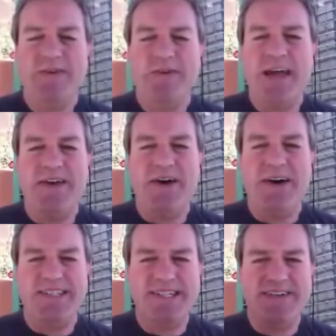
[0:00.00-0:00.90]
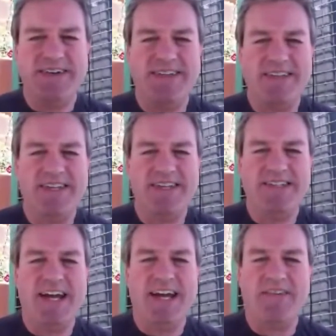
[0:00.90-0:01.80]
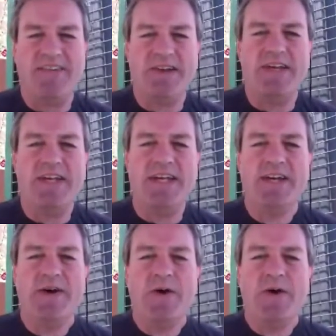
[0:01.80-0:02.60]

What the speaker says: and us here at the T-Chat community